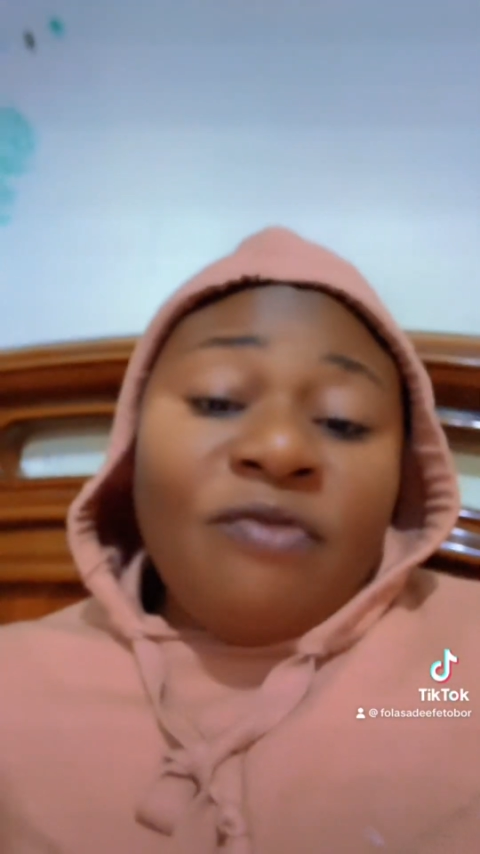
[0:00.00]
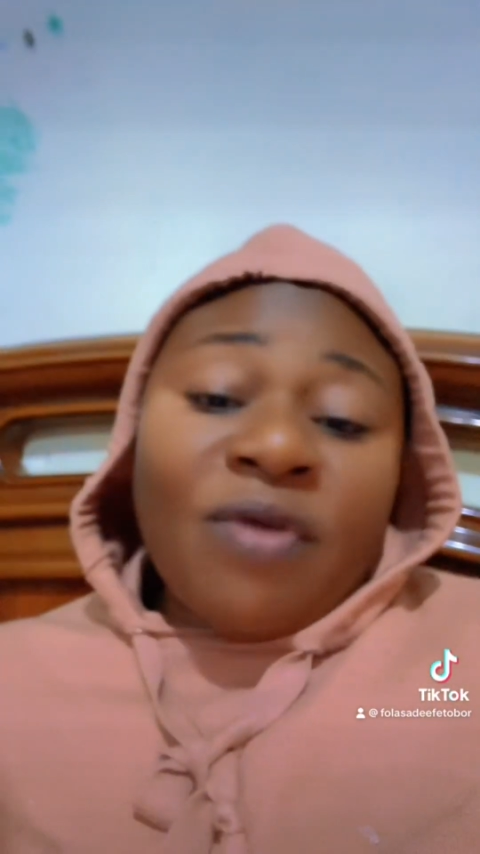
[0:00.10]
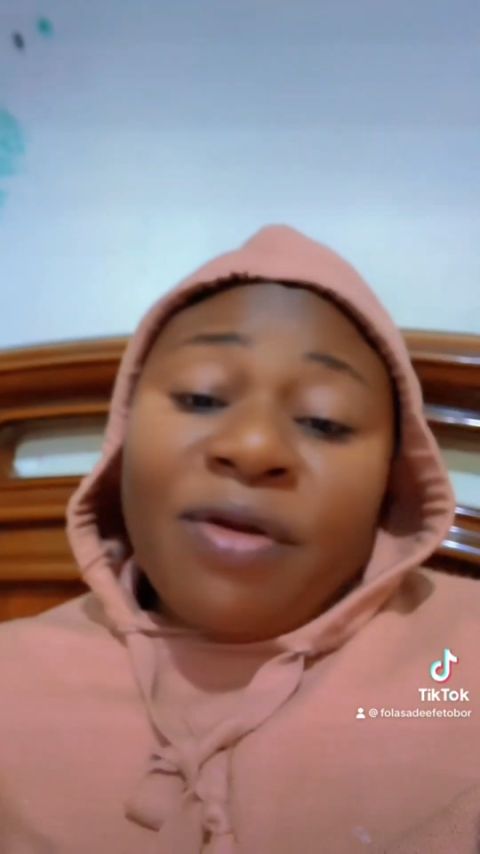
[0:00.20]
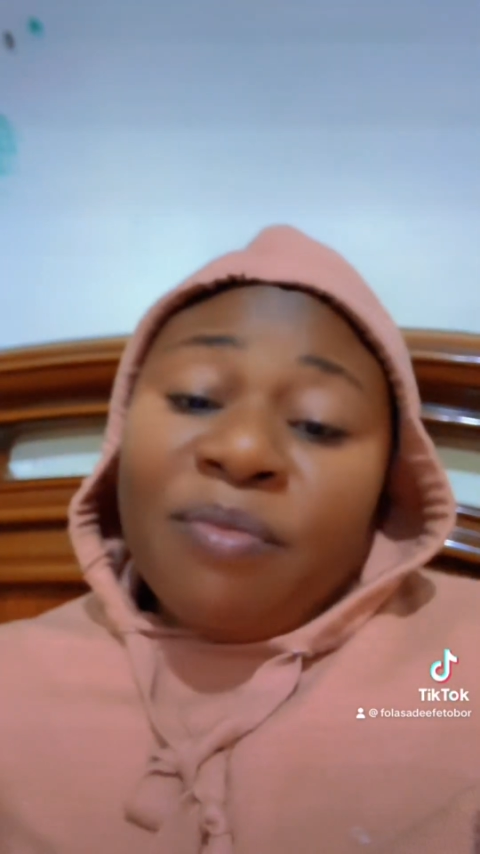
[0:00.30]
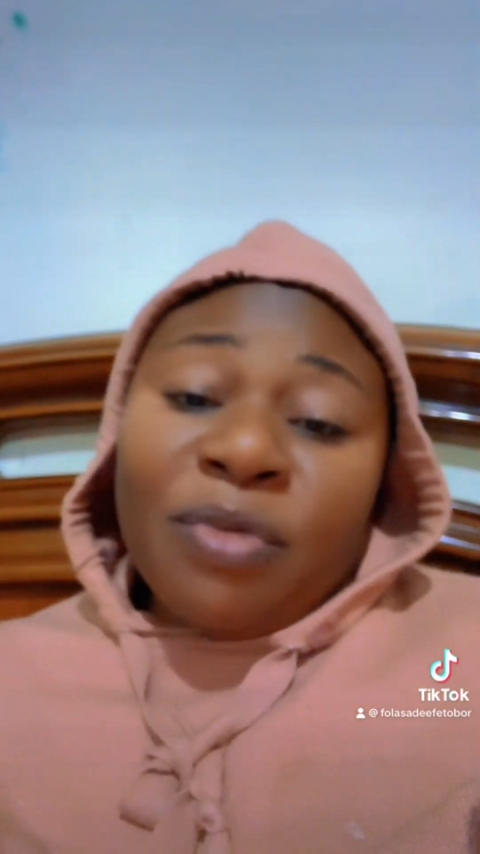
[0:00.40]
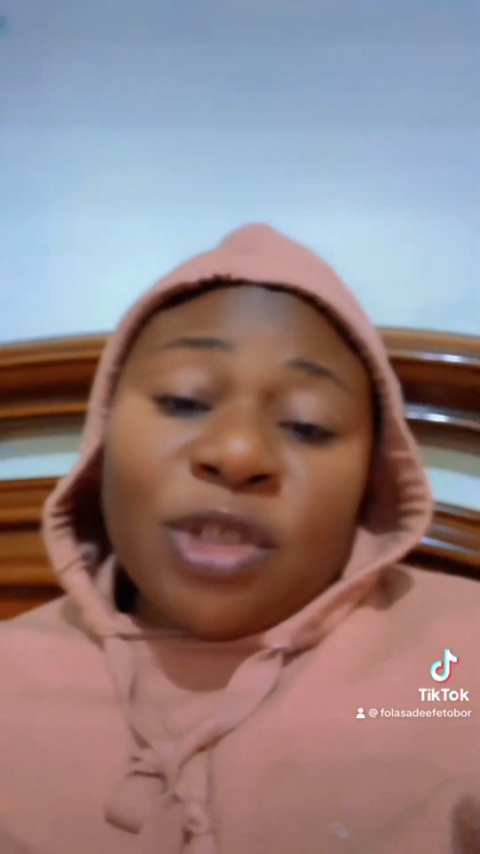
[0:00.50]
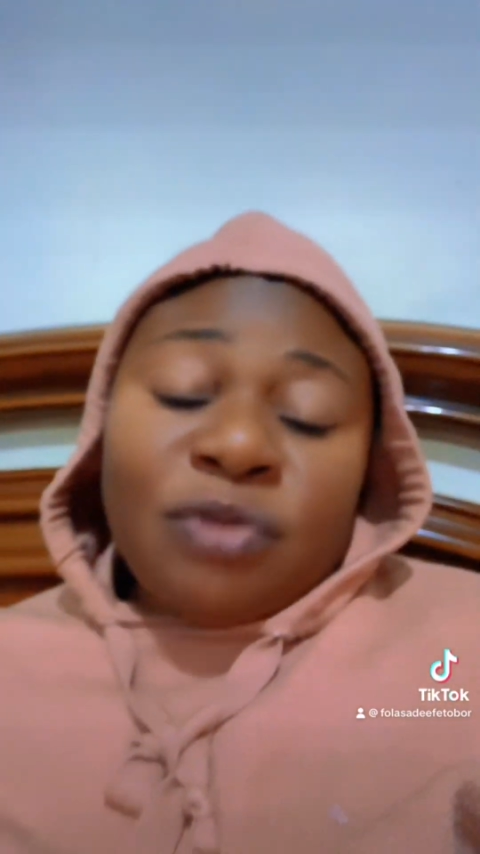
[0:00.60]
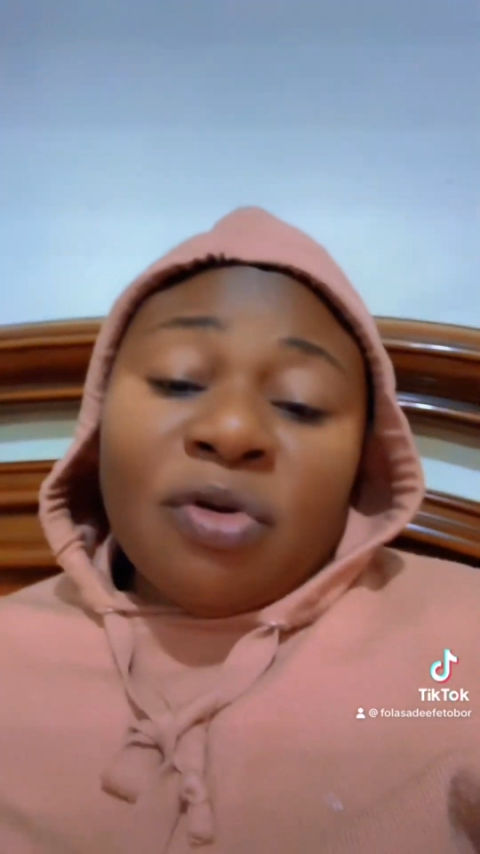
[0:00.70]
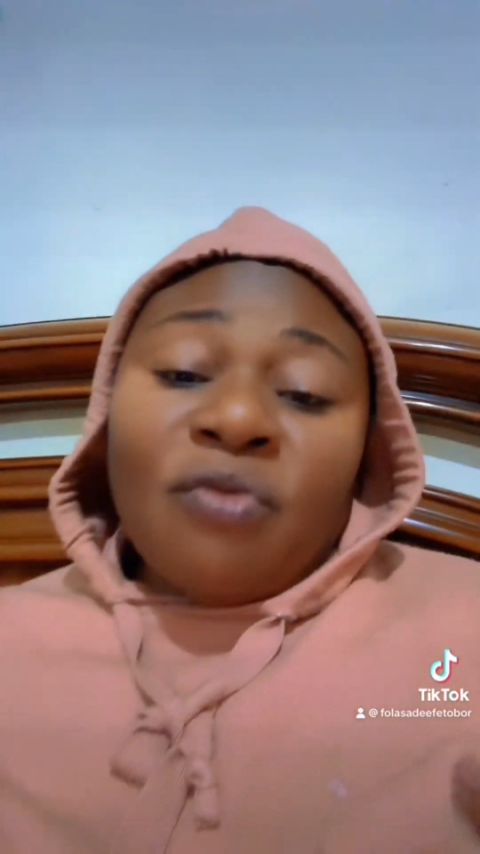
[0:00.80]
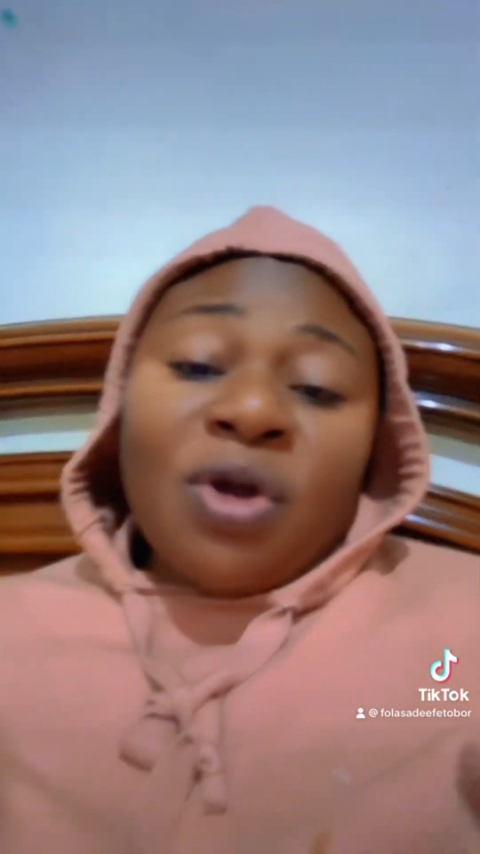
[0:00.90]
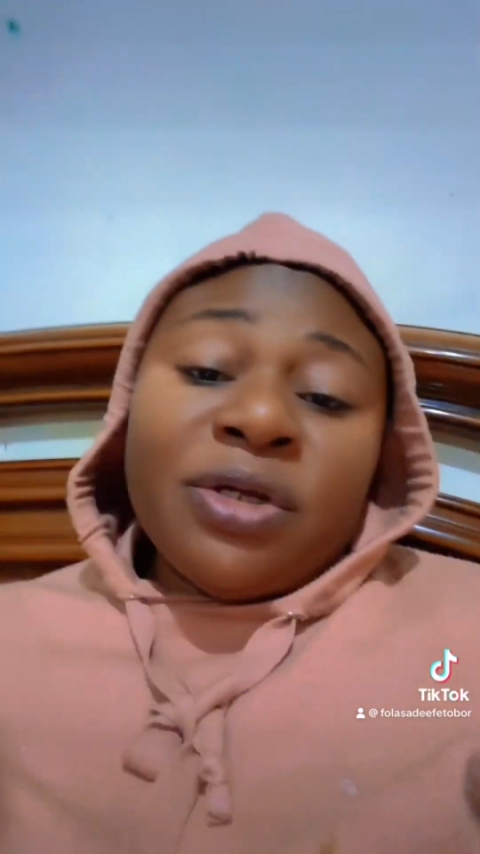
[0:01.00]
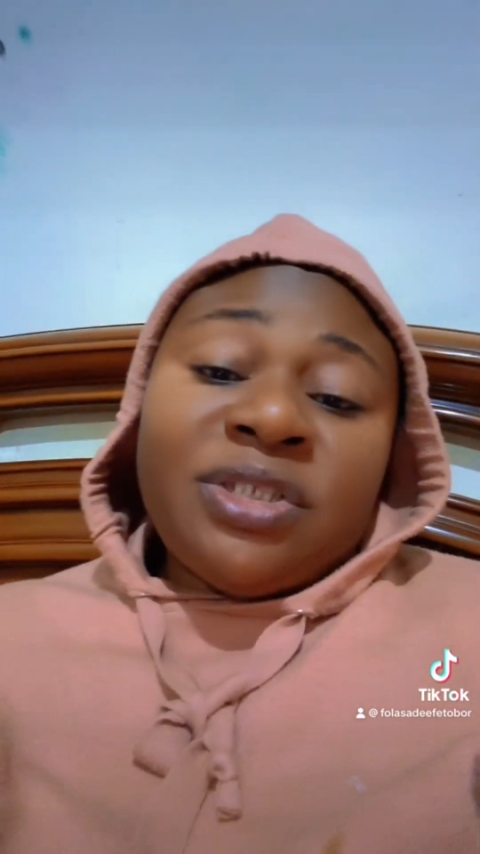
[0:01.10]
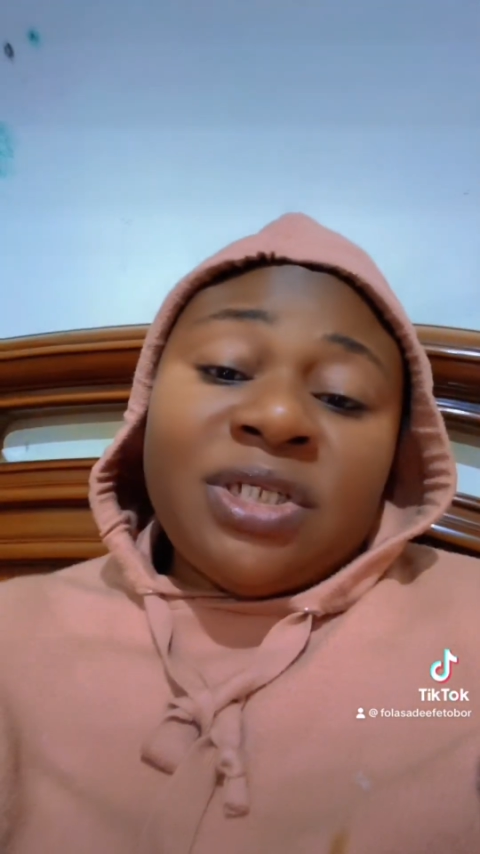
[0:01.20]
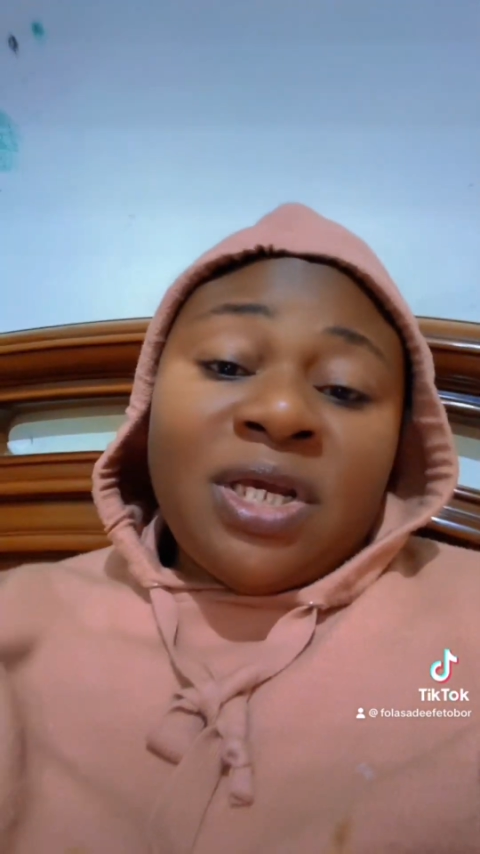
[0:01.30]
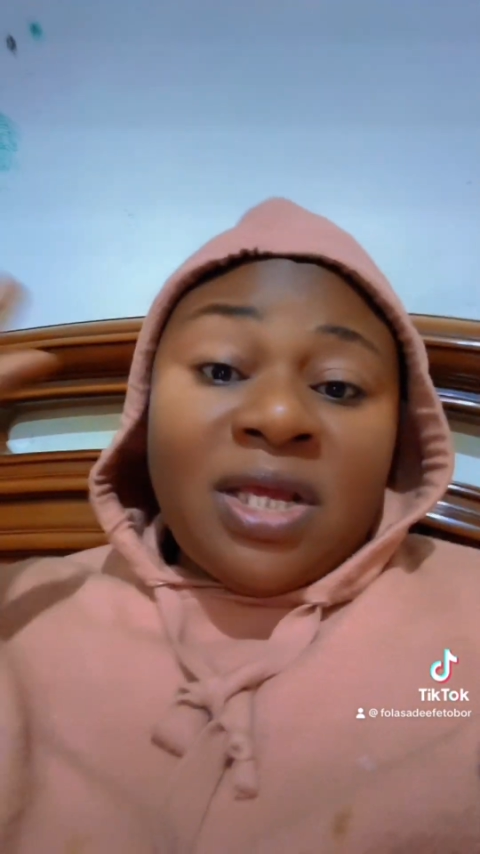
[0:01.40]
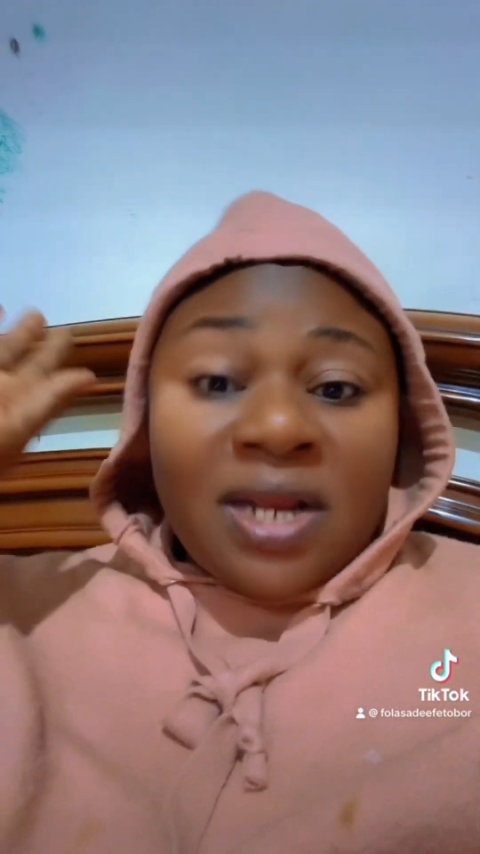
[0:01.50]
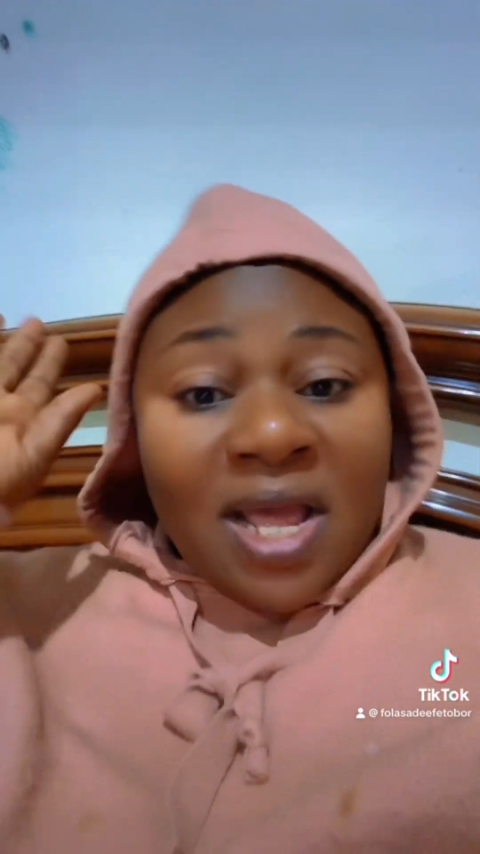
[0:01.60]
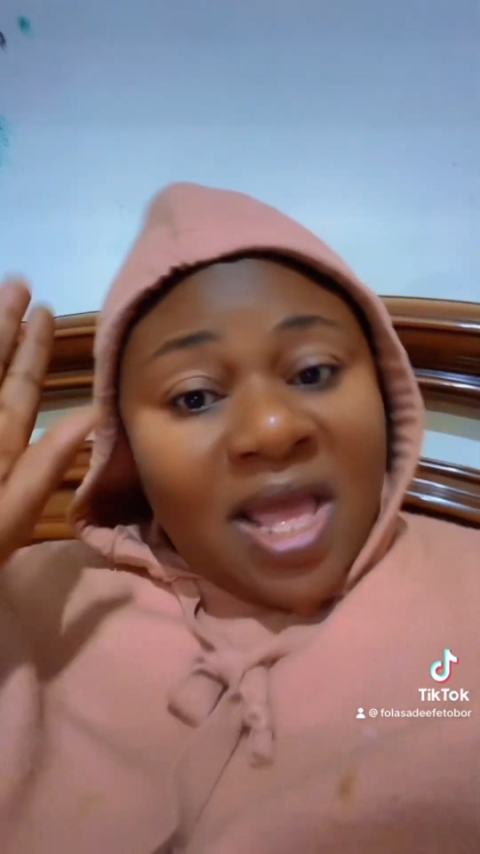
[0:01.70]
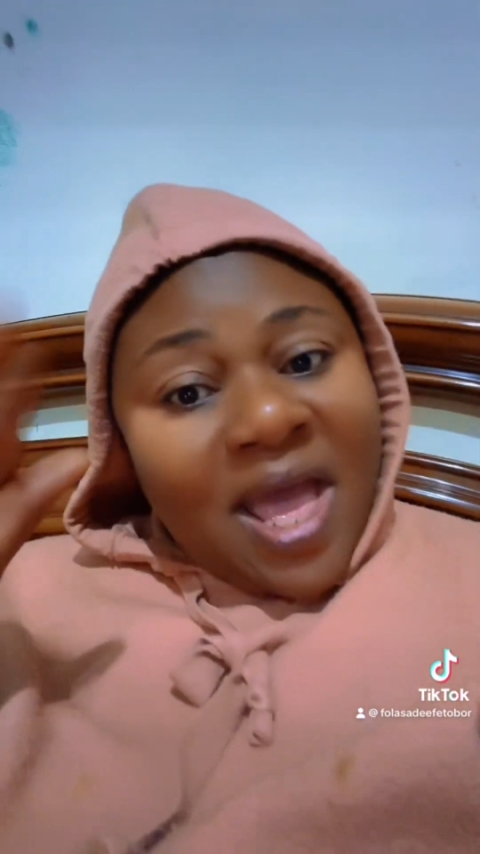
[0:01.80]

very much for watching.